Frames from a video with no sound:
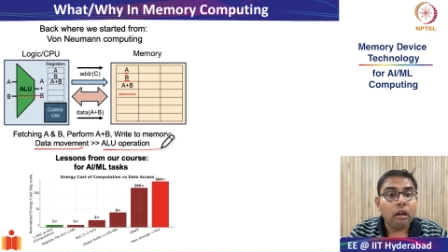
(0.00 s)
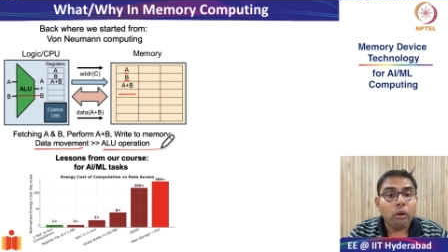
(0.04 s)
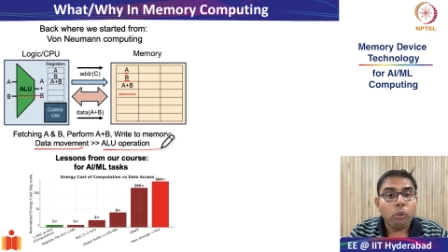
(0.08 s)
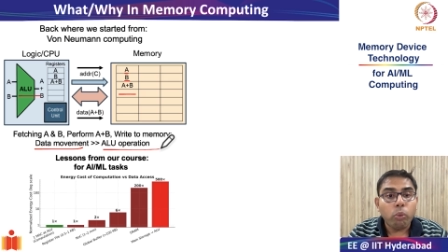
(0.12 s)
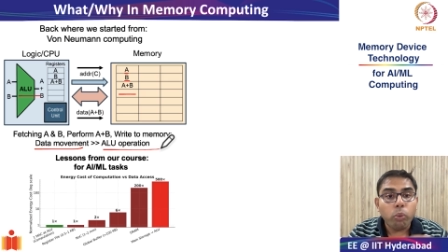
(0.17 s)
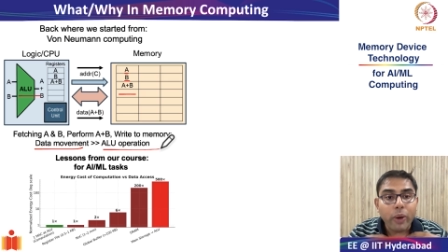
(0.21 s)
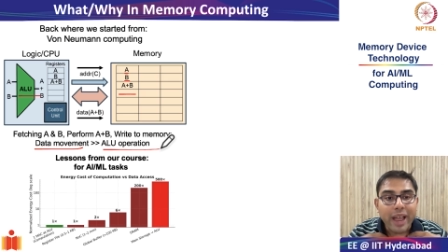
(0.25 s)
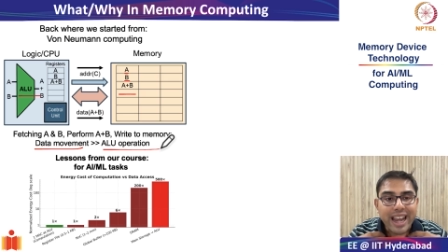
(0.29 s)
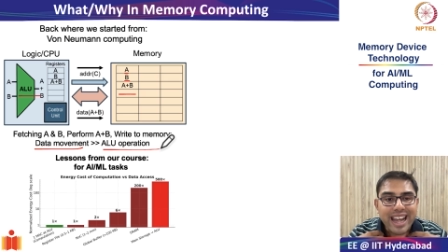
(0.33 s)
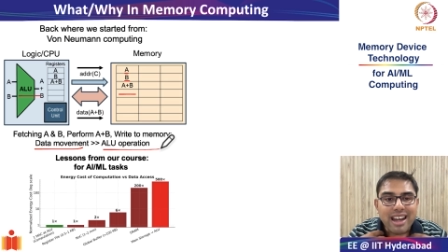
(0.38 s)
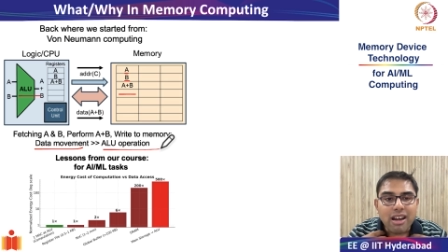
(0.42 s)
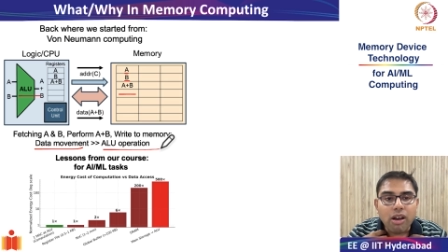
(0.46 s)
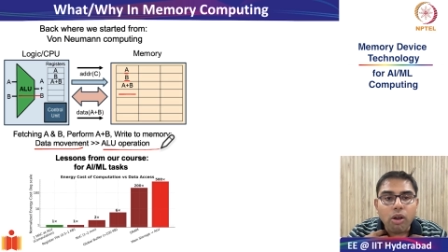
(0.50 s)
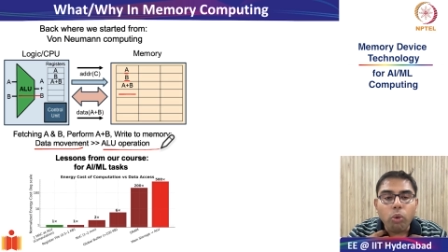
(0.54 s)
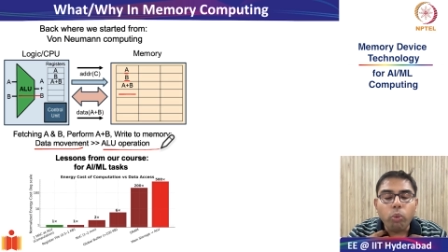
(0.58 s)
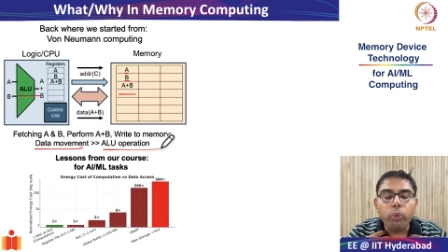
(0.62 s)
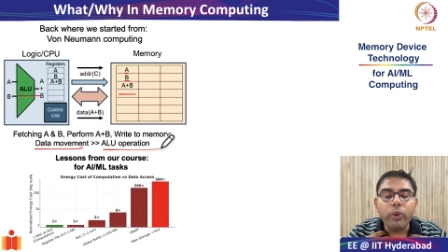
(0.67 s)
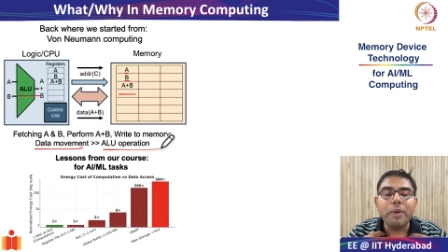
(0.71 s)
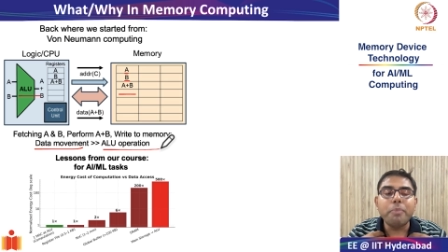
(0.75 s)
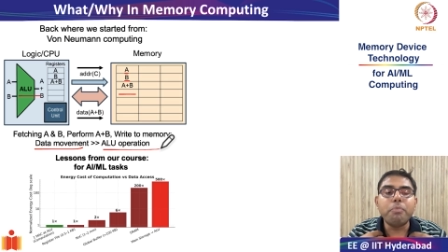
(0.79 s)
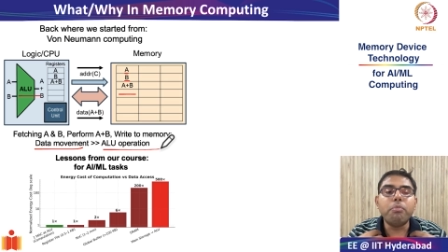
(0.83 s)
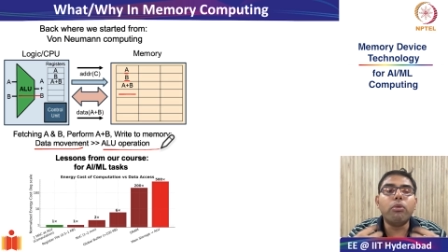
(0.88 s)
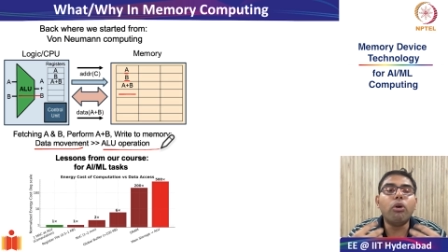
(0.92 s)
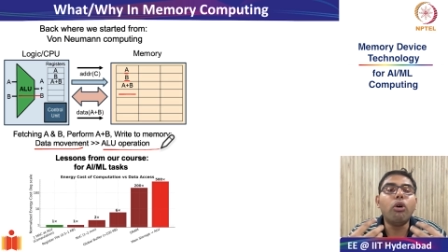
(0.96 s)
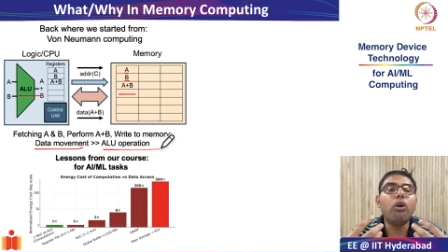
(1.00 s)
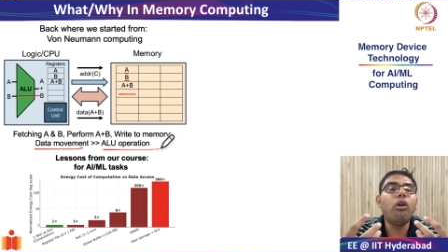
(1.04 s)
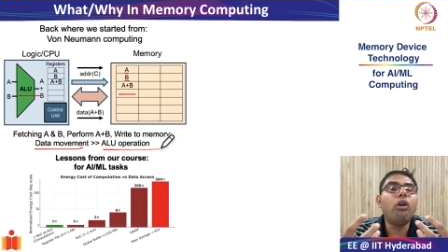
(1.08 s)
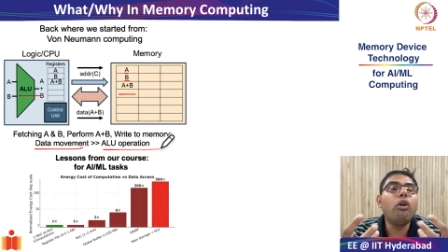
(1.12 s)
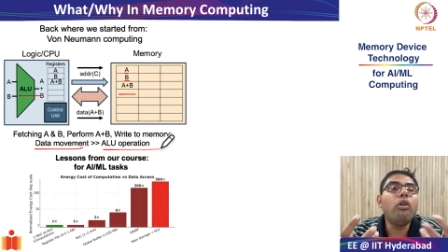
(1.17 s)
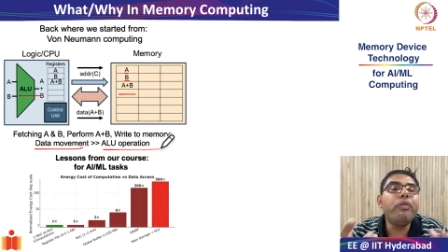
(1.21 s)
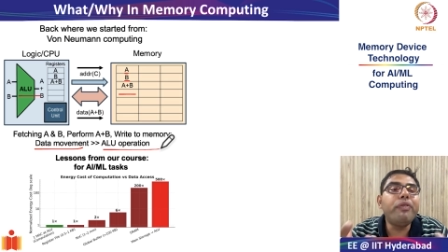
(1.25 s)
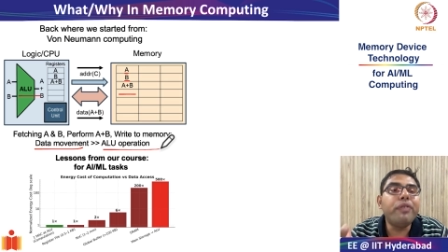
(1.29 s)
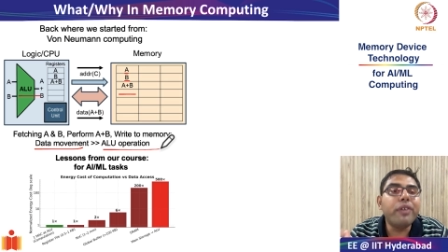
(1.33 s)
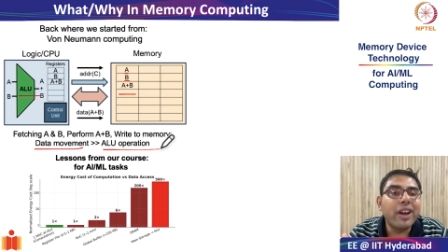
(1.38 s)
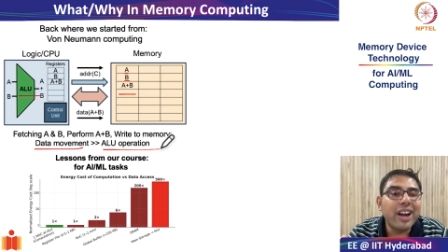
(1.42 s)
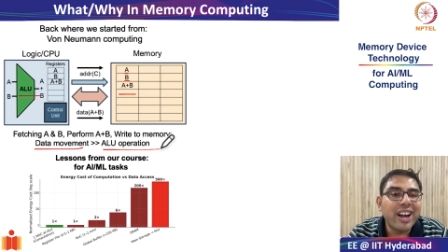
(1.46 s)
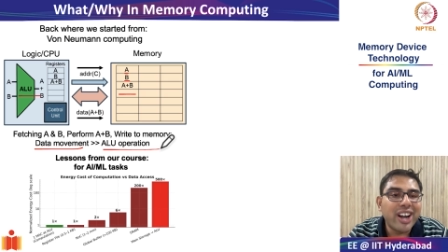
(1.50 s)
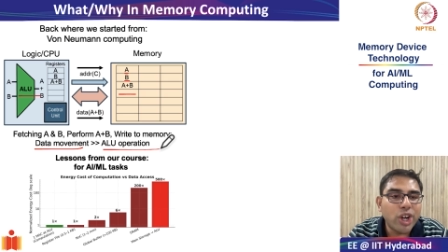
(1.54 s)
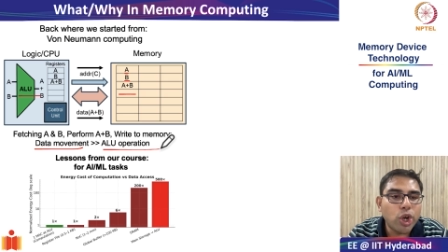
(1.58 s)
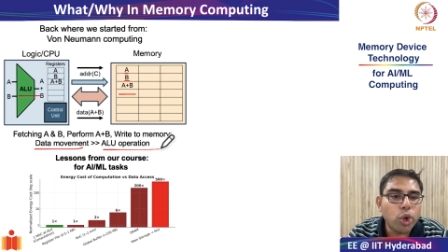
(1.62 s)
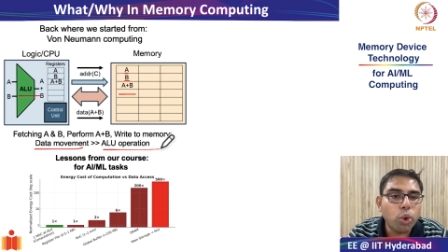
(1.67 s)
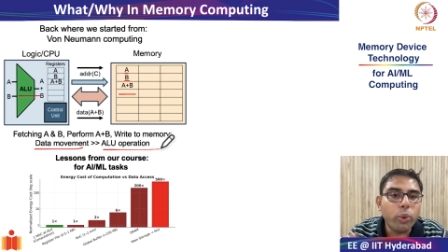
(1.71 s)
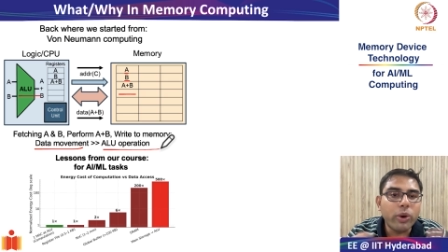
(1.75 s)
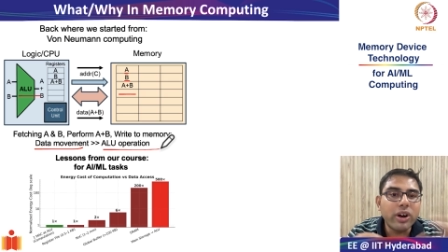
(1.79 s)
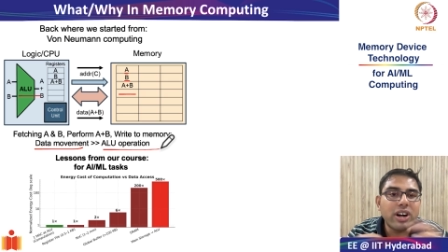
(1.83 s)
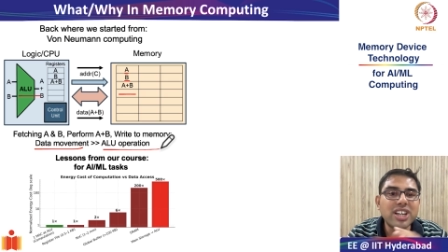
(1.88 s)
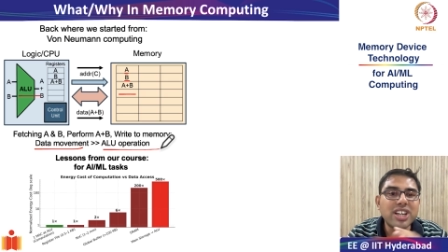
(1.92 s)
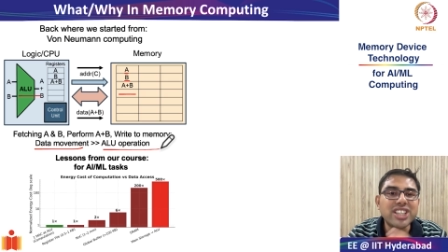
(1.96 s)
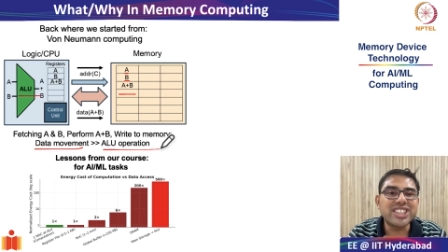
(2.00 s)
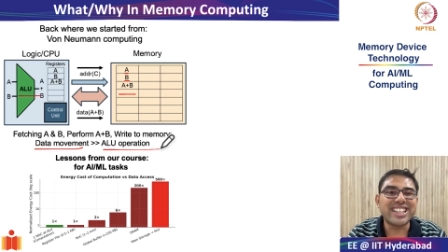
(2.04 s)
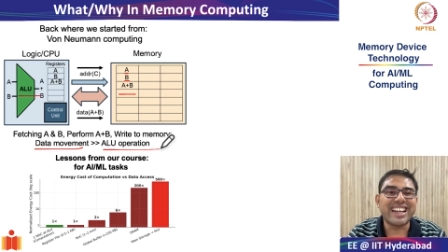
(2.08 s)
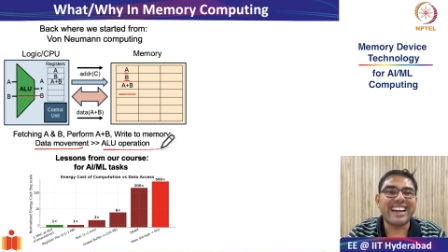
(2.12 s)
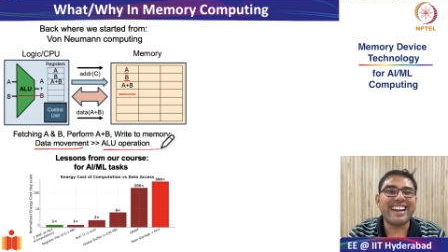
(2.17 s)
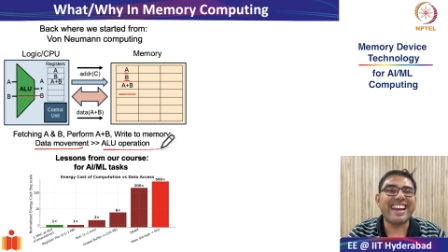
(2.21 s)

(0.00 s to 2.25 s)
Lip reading: when we move towards